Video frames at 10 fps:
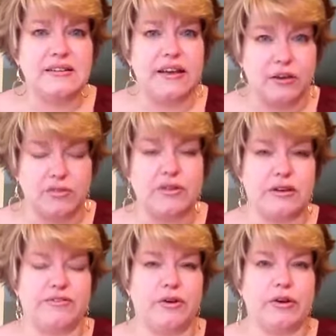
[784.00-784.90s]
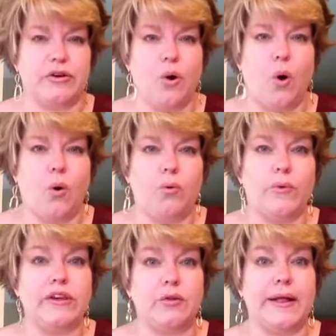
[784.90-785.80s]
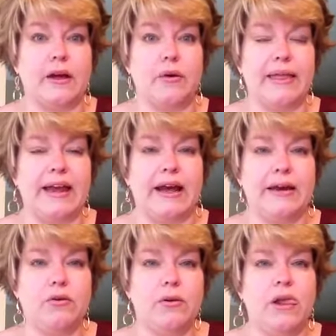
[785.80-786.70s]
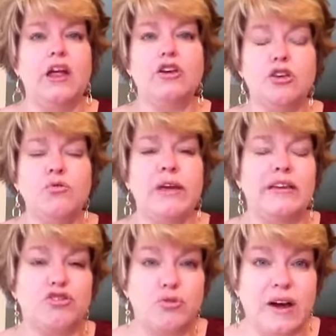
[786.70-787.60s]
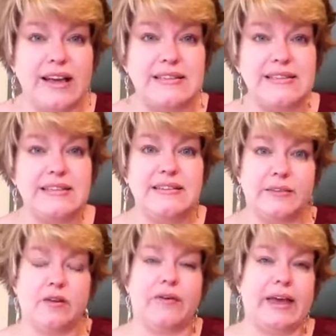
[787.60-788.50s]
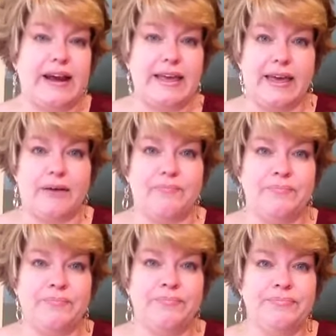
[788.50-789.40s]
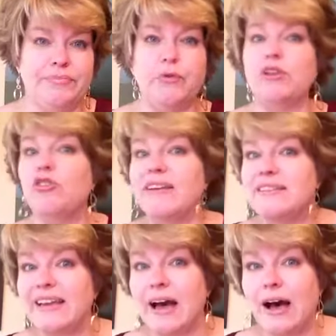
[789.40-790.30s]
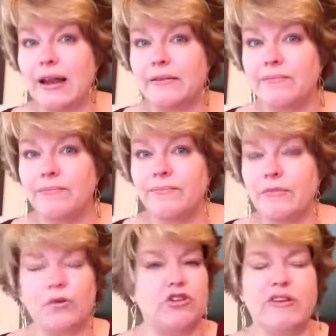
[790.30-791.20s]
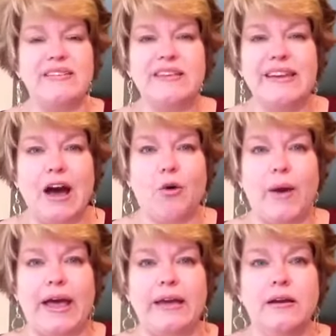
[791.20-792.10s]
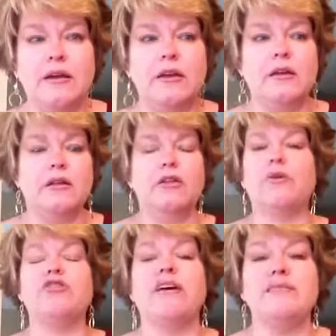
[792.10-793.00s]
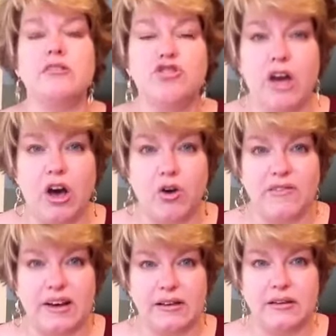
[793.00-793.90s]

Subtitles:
in who's going to fill your hole when you let go of that idol. You can trust in the great I am. You can trust in God. You can trust in Yahweh. You can trust in Jehovah.